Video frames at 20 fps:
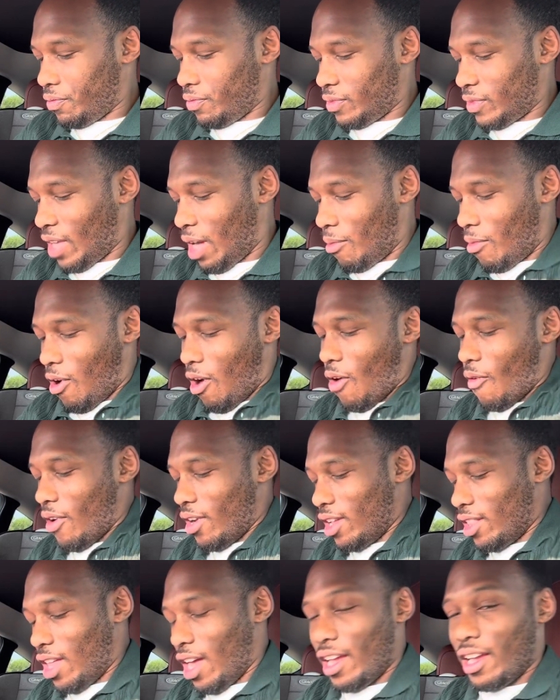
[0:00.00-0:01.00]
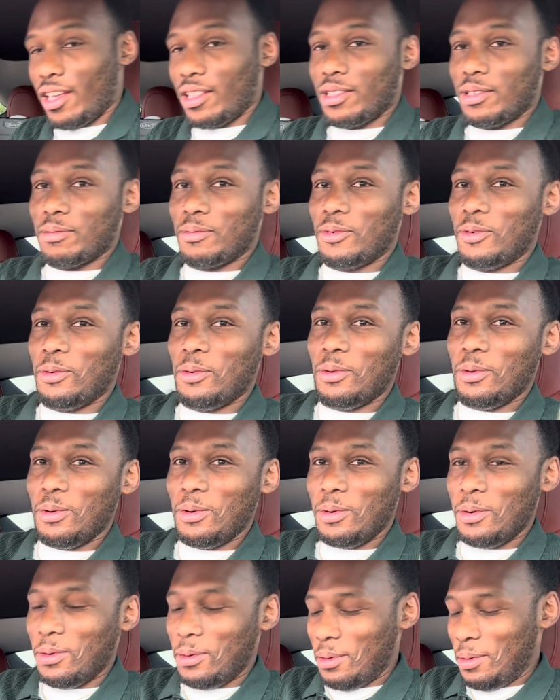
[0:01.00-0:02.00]
I'm already liking them.
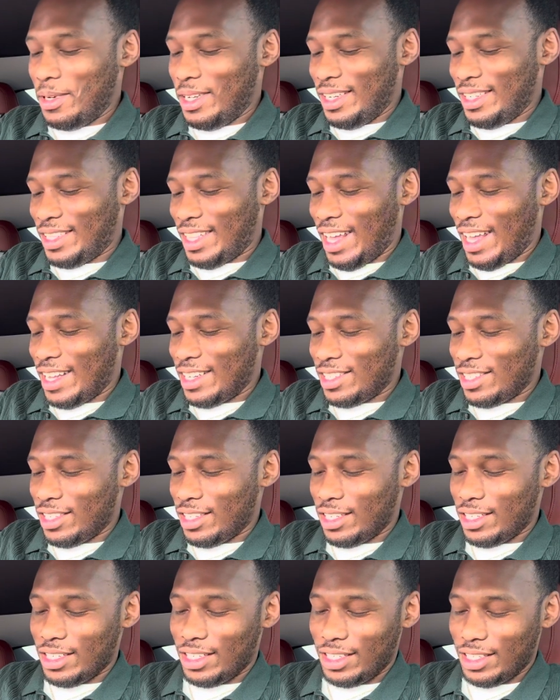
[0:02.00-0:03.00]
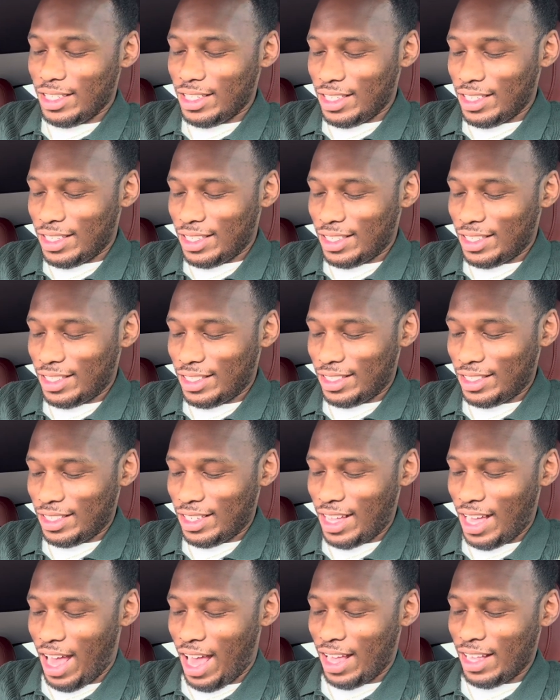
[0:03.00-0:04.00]
Ooh, these things look good.
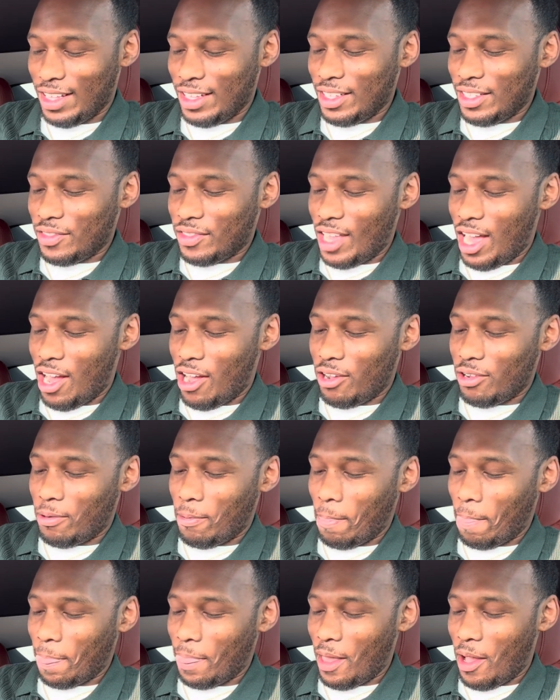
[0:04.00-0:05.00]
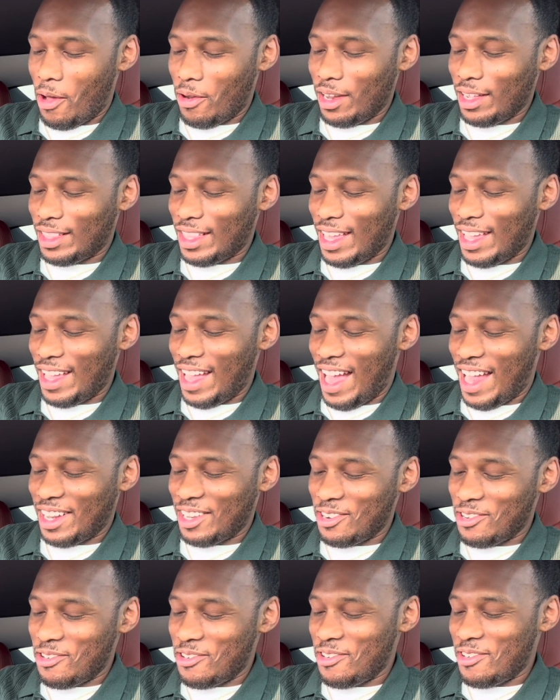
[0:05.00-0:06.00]
Now, the only thing I
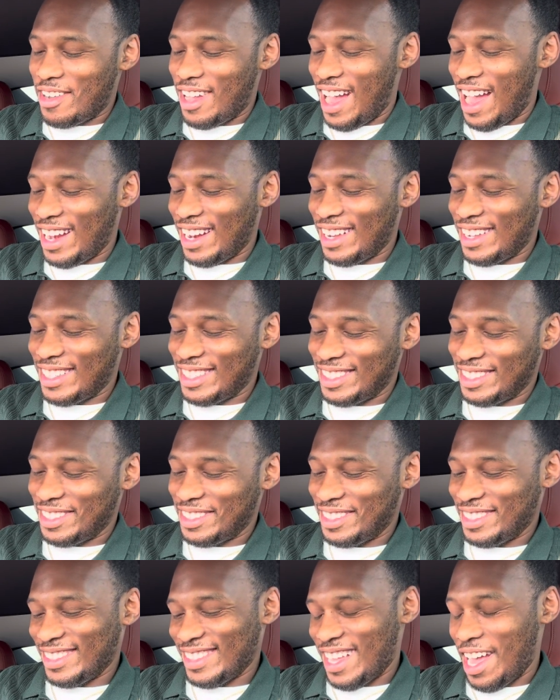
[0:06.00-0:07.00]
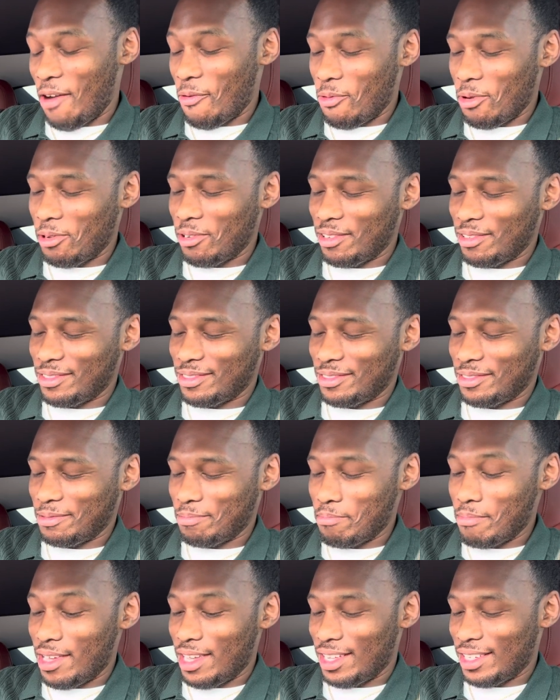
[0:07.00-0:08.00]
will
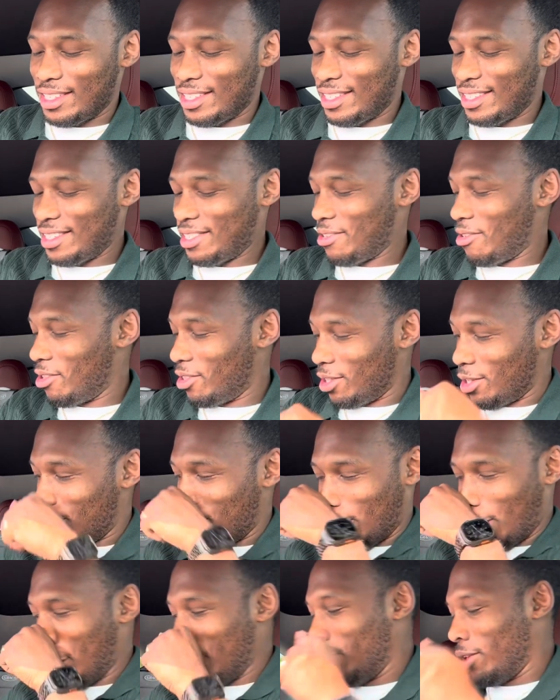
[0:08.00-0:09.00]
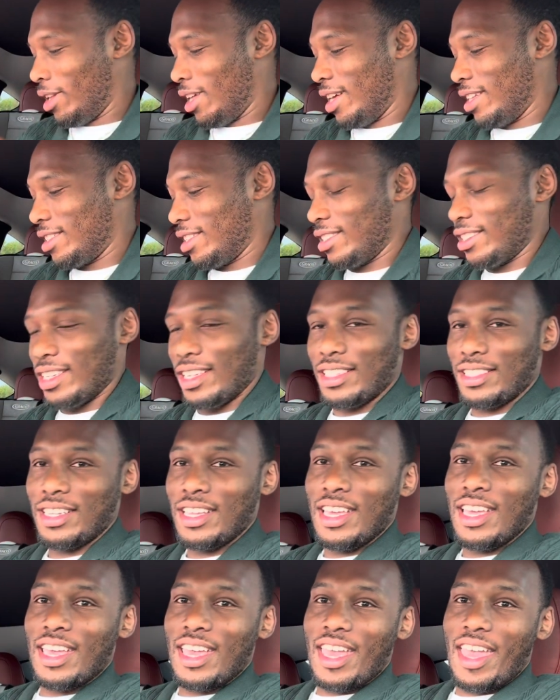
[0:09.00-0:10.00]
miss on the other lenses is
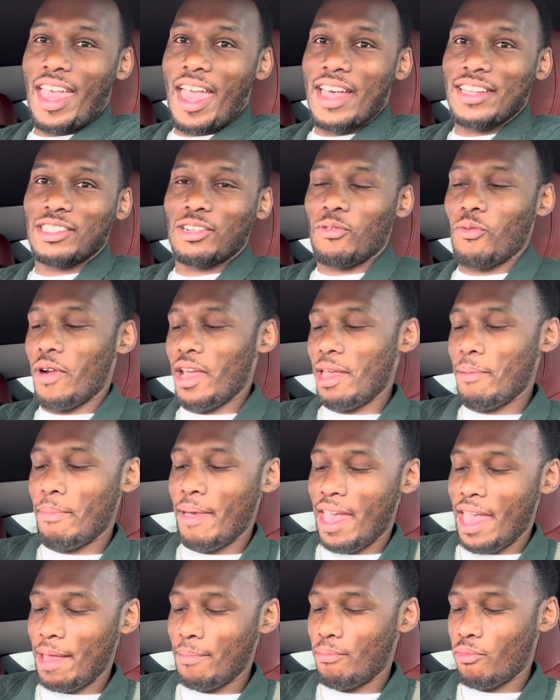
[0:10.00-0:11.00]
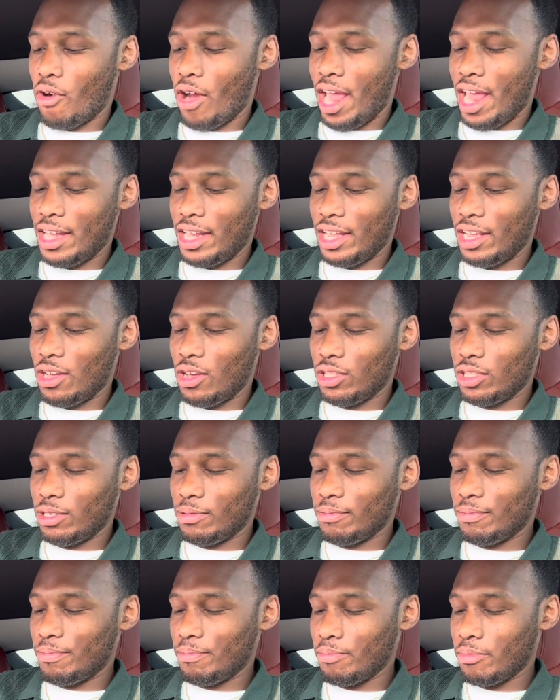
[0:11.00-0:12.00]
it has the Ray-Ban branding on
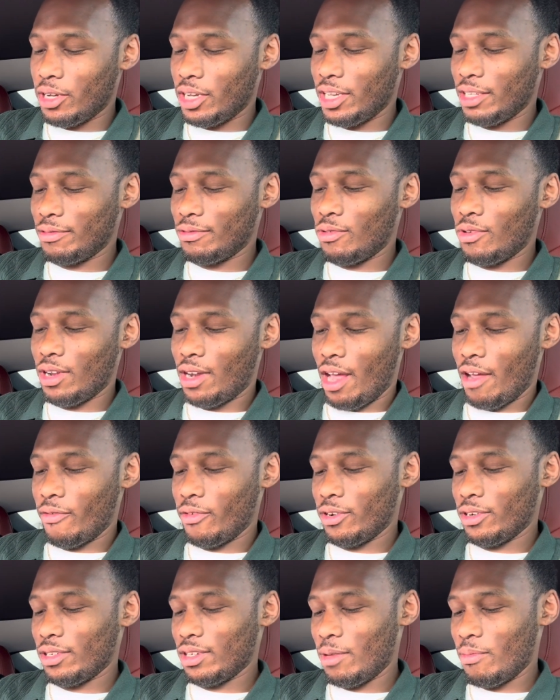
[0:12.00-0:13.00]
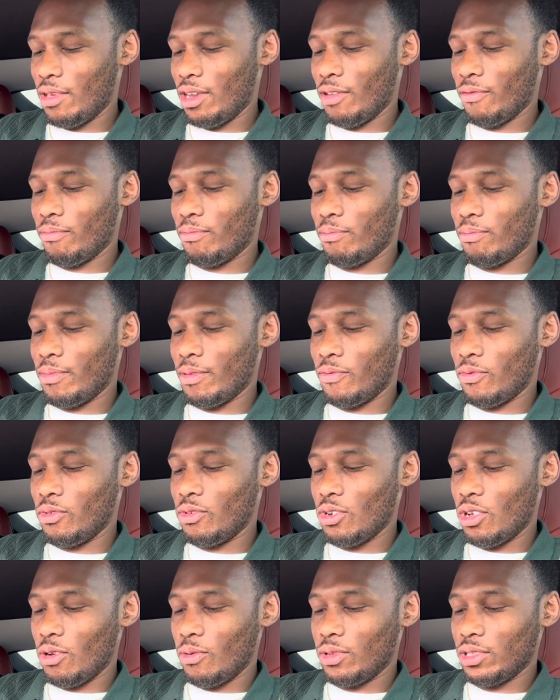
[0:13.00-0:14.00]
them, but whatever. I mean, if you
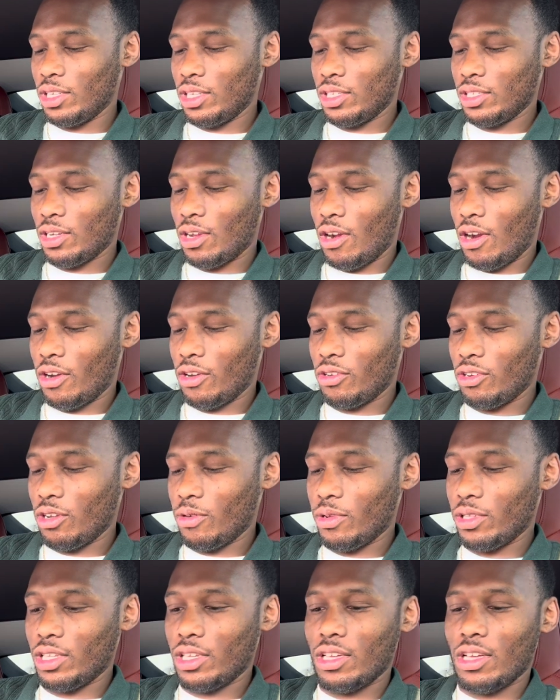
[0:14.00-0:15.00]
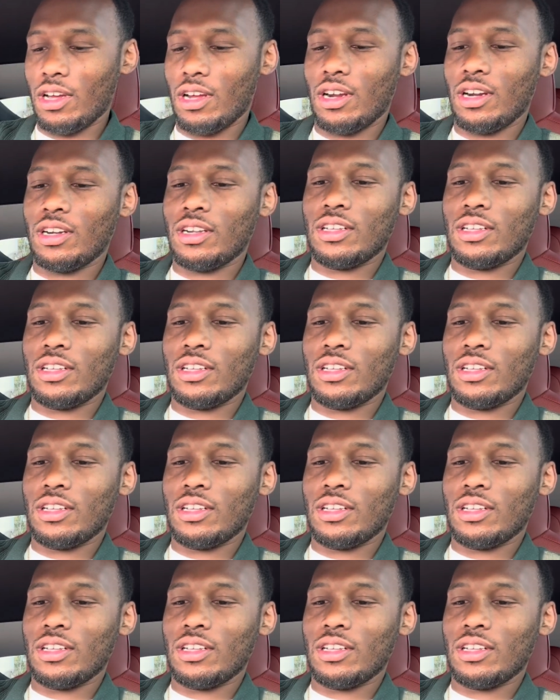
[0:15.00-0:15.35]
know what these are, you know what they are.